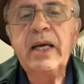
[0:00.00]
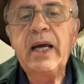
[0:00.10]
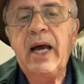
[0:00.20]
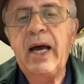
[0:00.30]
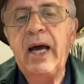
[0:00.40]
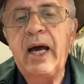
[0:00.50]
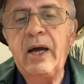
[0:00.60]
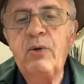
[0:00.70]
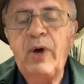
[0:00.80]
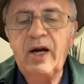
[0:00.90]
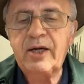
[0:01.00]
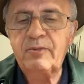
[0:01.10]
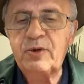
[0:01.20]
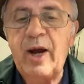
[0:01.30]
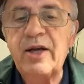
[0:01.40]
Uh,
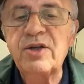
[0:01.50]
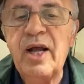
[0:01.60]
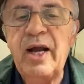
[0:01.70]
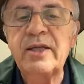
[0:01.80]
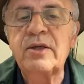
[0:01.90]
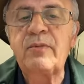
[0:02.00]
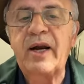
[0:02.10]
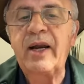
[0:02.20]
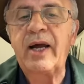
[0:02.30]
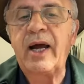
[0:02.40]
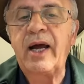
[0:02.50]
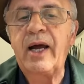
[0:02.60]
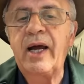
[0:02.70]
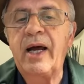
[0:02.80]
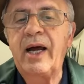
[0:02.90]
welcome to Angela and to Maria
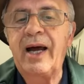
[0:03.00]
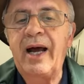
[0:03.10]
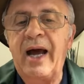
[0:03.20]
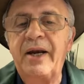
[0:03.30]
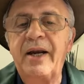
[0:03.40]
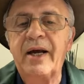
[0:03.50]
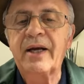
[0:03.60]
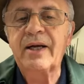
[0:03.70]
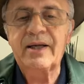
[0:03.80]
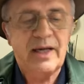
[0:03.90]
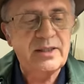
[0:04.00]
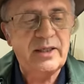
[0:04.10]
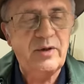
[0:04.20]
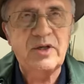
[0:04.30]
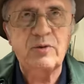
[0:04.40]
uh, Anna
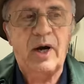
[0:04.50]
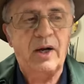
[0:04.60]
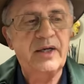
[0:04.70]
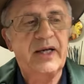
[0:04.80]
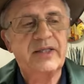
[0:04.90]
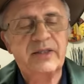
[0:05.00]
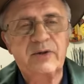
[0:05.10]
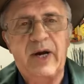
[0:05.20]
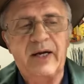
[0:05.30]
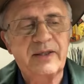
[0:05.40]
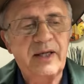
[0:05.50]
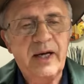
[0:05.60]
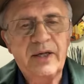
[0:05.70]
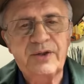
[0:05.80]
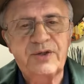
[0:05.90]
Cassina as well. Yeah, it's great
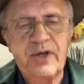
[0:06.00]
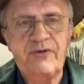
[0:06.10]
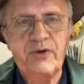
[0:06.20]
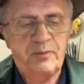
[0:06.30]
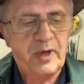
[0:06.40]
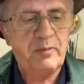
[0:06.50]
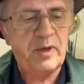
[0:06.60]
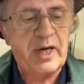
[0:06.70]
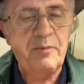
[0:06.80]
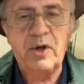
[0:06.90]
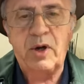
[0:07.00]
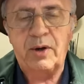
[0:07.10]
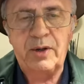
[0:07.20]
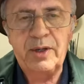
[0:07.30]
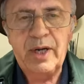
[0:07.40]
to see a few people coming
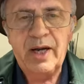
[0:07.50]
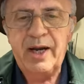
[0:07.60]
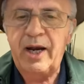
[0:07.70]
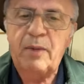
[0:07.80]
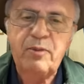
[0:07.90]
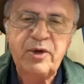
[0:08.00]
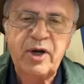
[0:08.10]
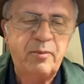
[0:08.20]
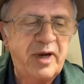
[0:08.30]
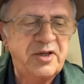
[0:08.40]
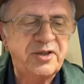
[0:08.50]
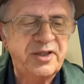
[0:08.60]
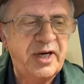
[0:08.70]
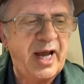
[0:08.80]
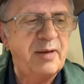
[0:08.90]
on. Now, I'm going to mention
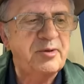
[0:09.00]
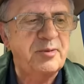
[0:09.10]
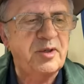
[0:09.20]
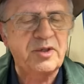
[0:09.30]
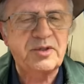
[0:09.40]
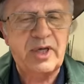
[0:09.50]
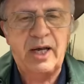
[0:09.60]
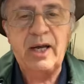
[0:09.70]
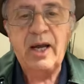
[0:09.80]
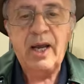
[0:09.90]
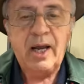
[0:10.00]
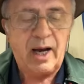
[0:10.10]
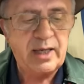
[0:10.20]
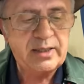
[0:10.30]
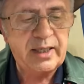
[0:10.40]
the names because uh,
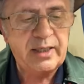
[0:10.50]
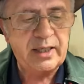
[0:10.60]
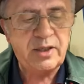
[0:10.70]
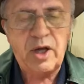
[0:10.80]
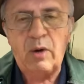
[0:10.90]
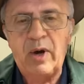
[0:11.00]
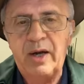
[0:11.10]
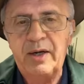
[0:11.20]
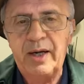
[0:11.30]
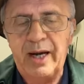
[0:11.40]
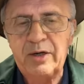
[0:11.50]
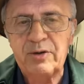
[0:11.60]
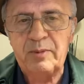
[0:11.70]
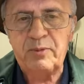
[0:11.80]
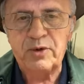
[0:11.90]
I see that no one
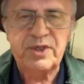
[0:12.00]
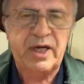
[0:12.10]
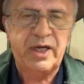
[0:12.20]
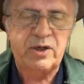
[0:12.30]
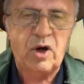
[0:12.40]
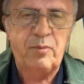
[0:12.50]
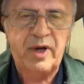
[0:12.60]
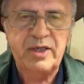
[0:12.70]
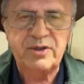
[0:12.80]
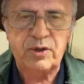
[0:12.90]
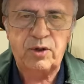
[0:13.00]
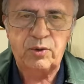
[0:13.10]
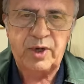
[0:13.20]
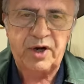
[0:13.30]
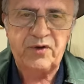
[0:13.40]
actually puts any comments or
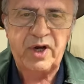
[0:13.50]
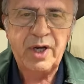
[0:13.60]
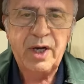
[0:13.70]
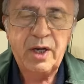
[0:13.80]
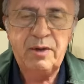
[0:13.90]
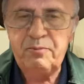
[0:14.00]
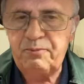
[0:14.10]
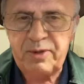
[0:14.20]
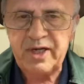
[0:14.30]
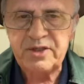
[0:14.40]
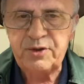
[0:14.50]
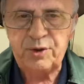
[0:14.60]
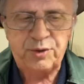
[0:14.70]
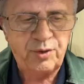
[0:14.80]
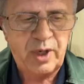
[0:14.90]
whatever. Uh, please
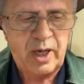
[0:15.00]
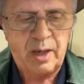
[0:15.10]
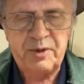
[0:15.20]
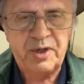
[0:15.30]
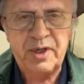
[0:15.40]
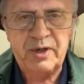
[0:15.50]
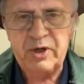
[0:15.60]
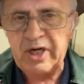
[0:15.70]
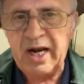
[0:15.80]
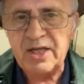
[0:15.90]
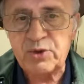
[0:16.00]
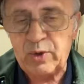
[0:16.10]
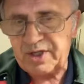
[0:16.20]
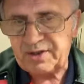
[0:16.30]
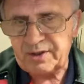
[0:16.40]
do. Uh, I mean, you can ask
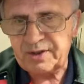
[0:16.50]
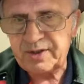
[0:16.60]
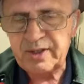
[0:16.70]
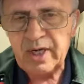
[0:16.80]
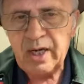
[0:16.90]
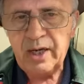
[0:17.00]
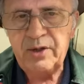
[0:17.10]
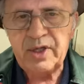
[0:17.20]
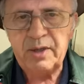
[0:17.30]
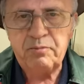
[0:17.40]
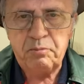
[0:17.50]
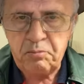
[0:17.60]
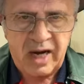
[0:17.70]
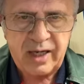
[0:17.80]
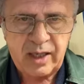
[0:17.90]
questions. You can
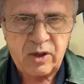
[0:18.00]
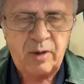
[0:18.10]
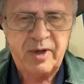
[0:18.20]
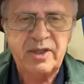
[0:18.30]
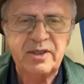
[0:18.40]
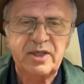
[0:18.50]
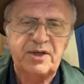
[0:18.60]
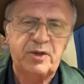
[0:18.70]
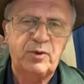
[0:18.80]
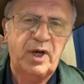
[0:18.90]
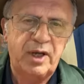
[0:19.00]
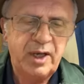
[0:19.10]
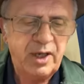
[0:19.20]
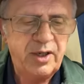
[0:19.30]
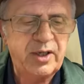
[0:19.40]
make a comment, so that way
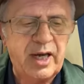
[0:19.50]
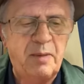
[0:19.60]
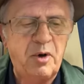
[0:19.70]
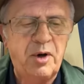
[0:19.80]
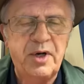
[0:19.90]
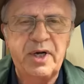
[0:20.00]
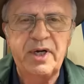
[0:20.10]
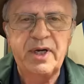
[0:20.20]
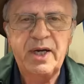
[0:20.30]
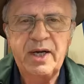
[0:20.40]
you come on and uh,